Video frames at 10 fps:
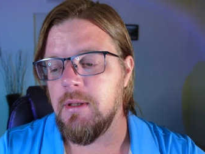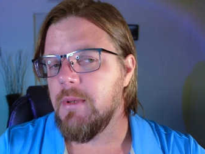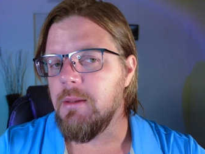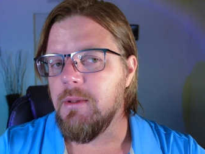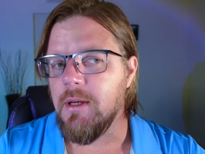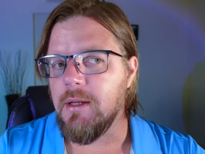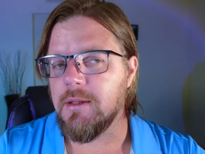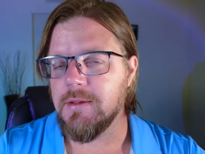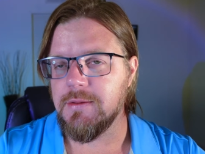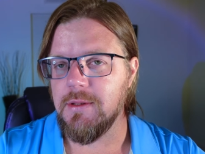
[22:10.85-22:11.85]
Maybe not a
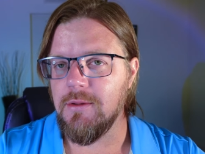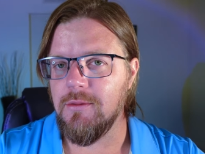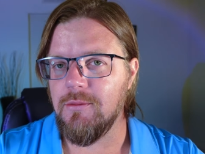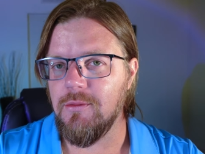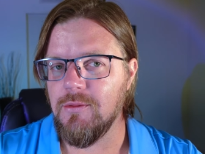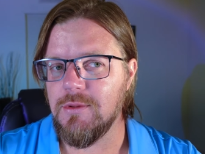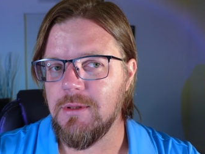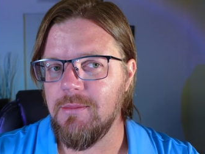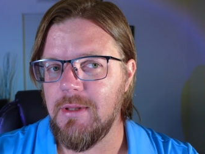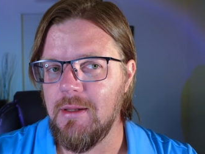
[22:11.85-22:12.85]
casino cruise
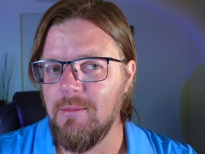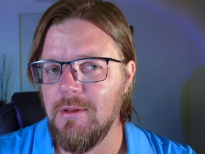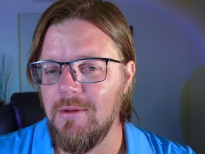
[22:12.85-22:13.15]
ship that I've been